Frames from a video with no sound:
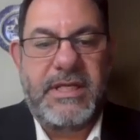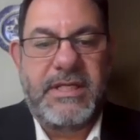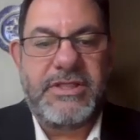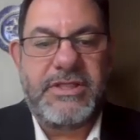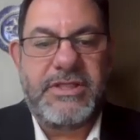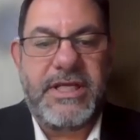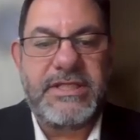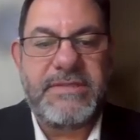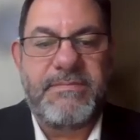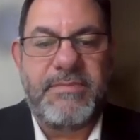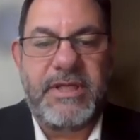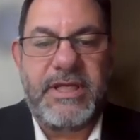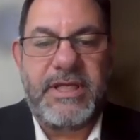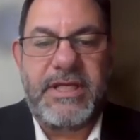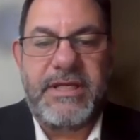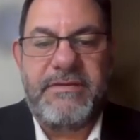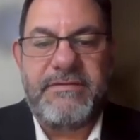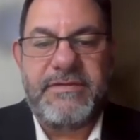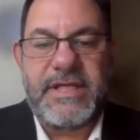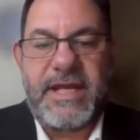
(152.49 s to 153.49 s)
Chase
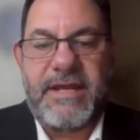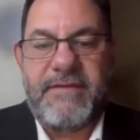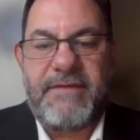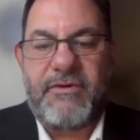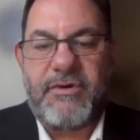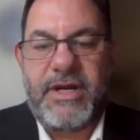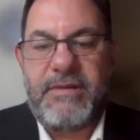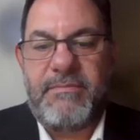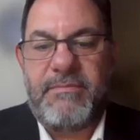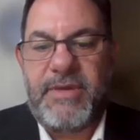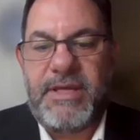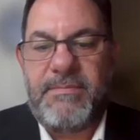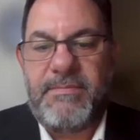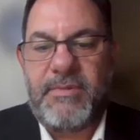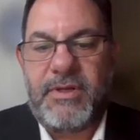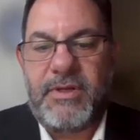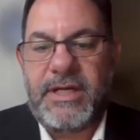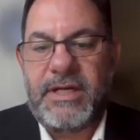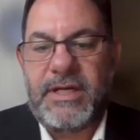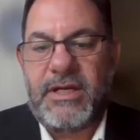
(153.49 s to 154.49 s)
believes they have great
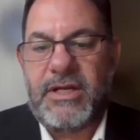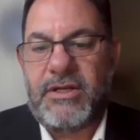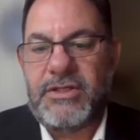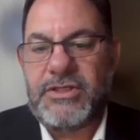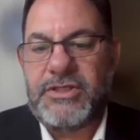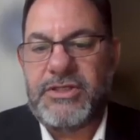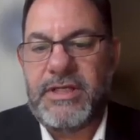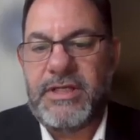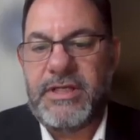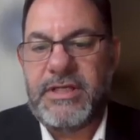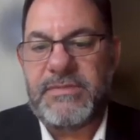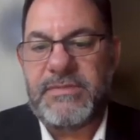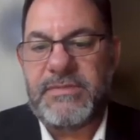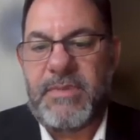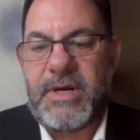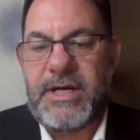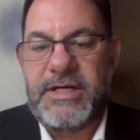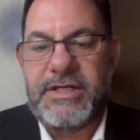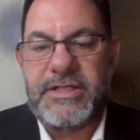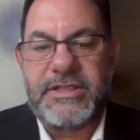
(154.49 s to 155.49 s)
people and a culture that
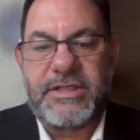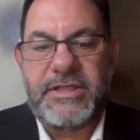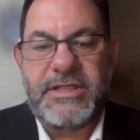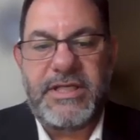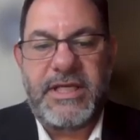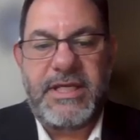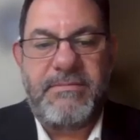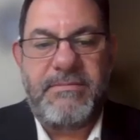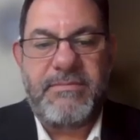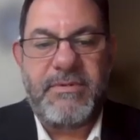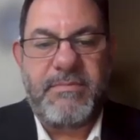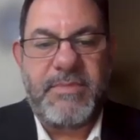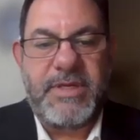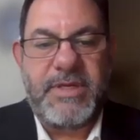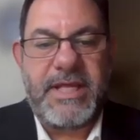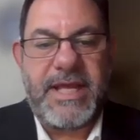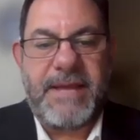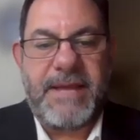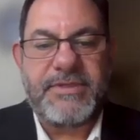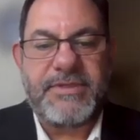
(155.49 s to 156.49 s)
inspires their team to be
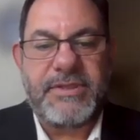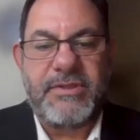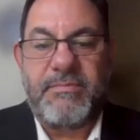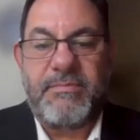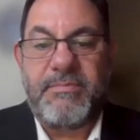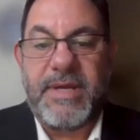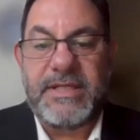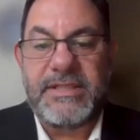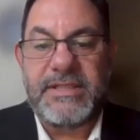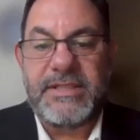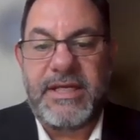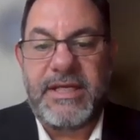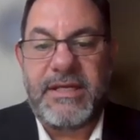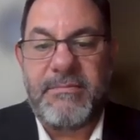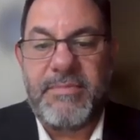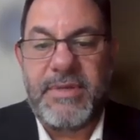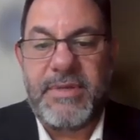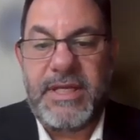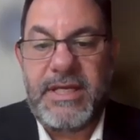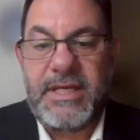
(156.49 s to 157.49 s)
the absolute best they
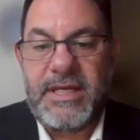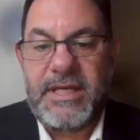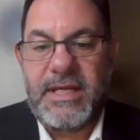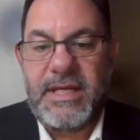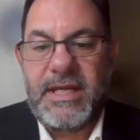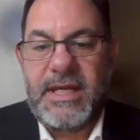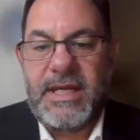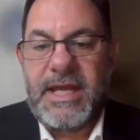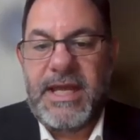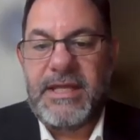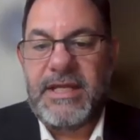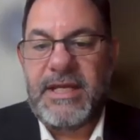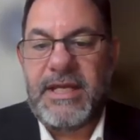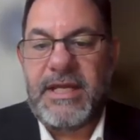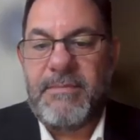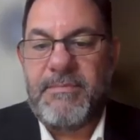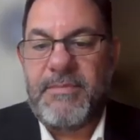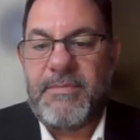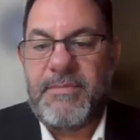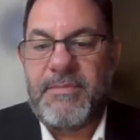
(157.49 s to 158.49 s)
can be, and the
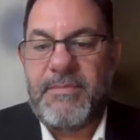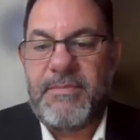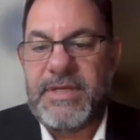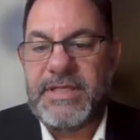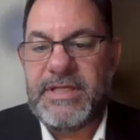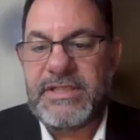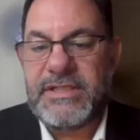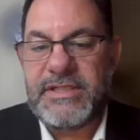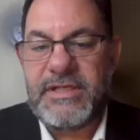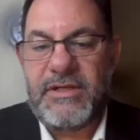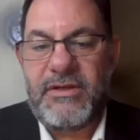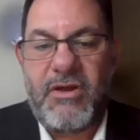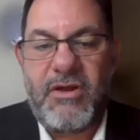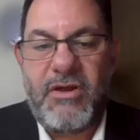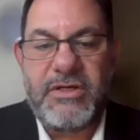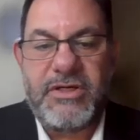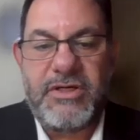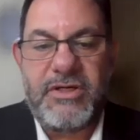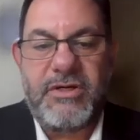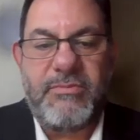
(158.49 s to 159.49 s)
company commits to
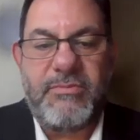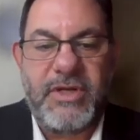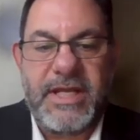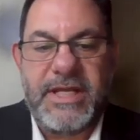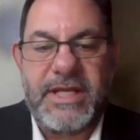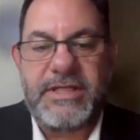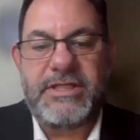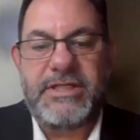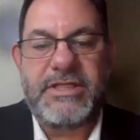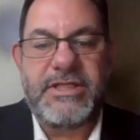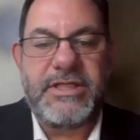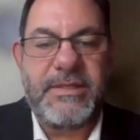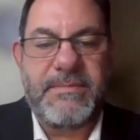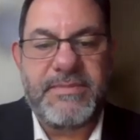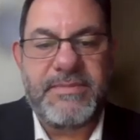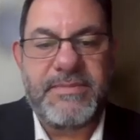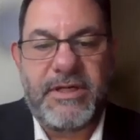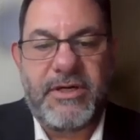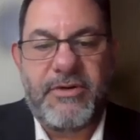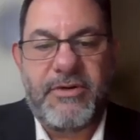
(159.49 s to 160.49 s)
long-term
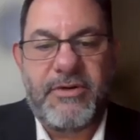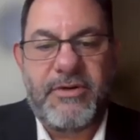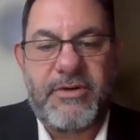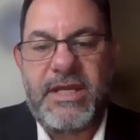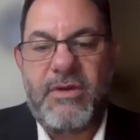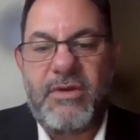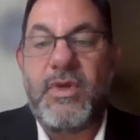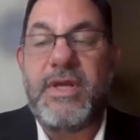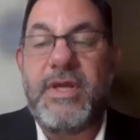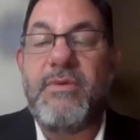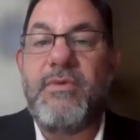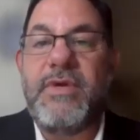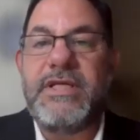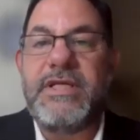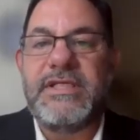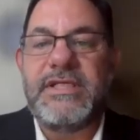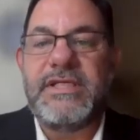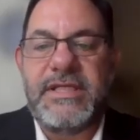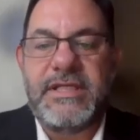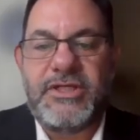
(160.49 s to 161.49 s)
relationships and creating
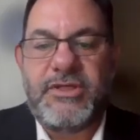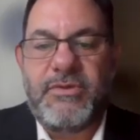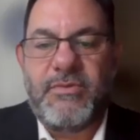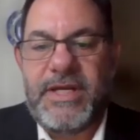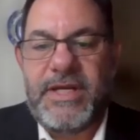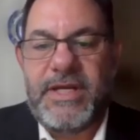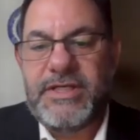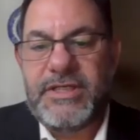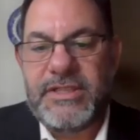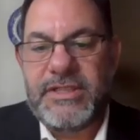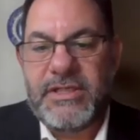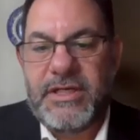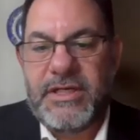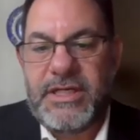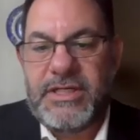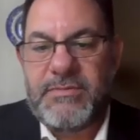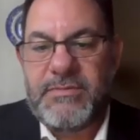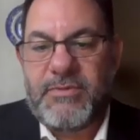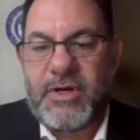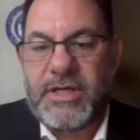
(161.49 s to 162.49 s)
win-win situations on
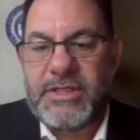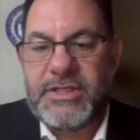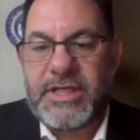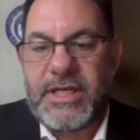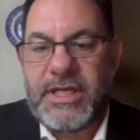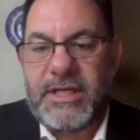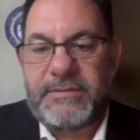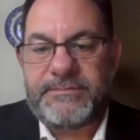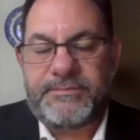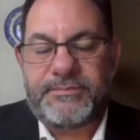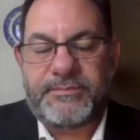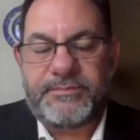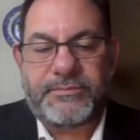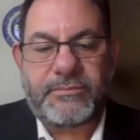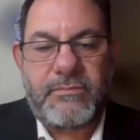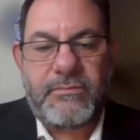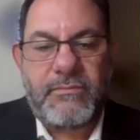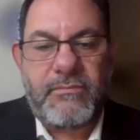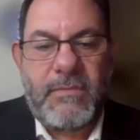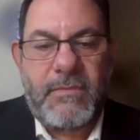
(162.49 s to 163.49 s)
each project.
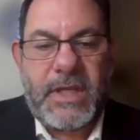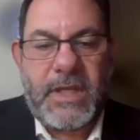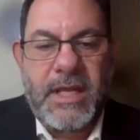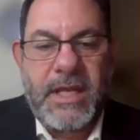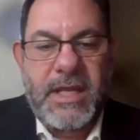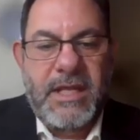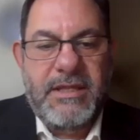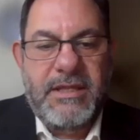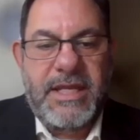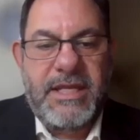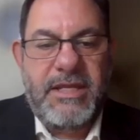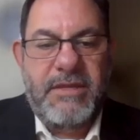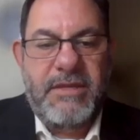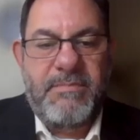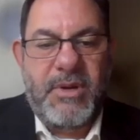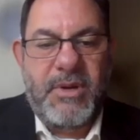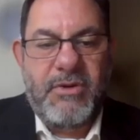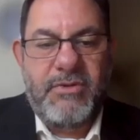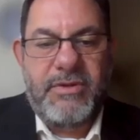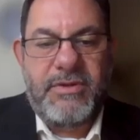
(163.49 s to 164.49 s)
Thank you
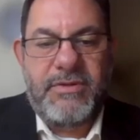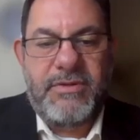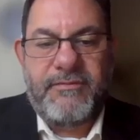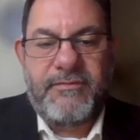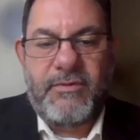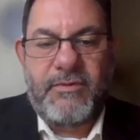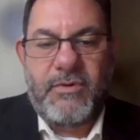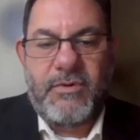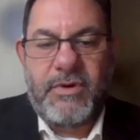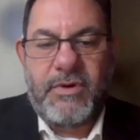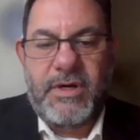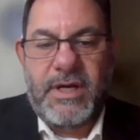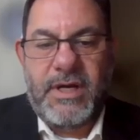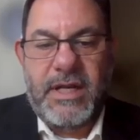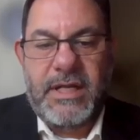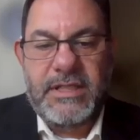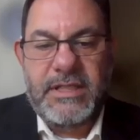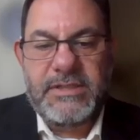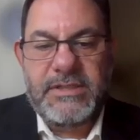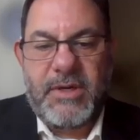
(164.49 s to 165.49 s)
both for
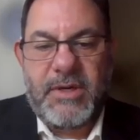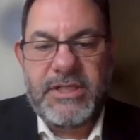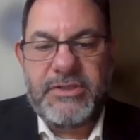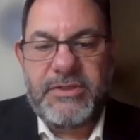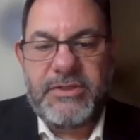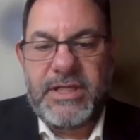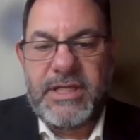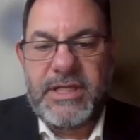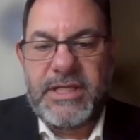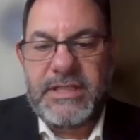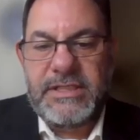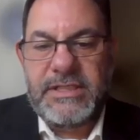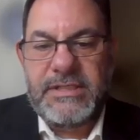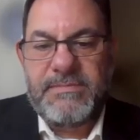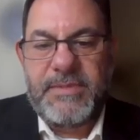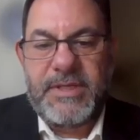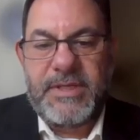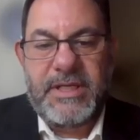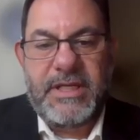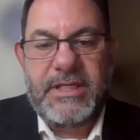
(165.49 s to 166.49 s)
sponsoring this,
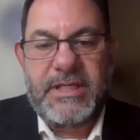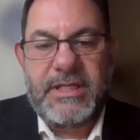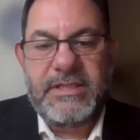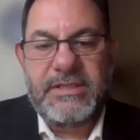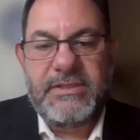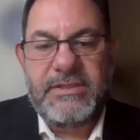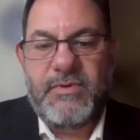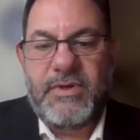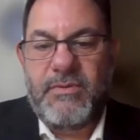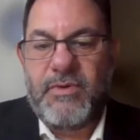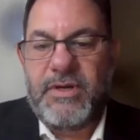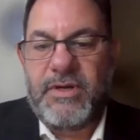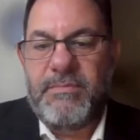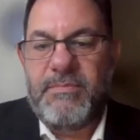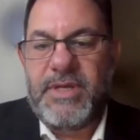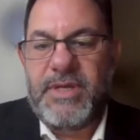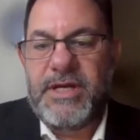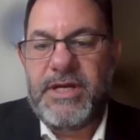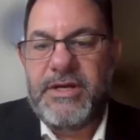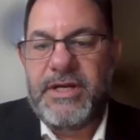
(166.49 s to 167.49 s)
because we wouldn't
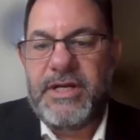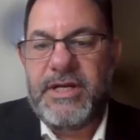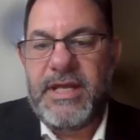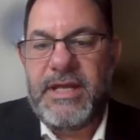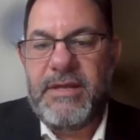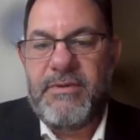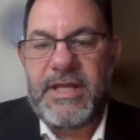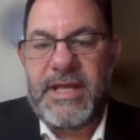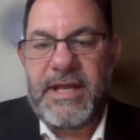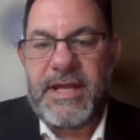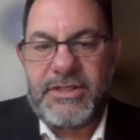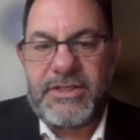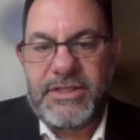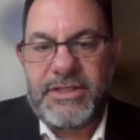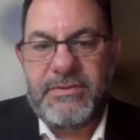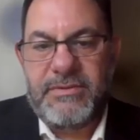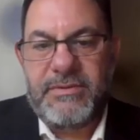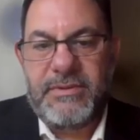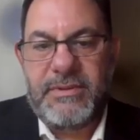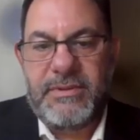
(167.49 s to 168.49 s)
be here today without
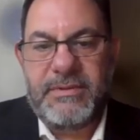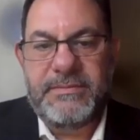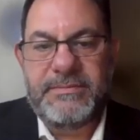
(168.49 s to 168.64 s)
you.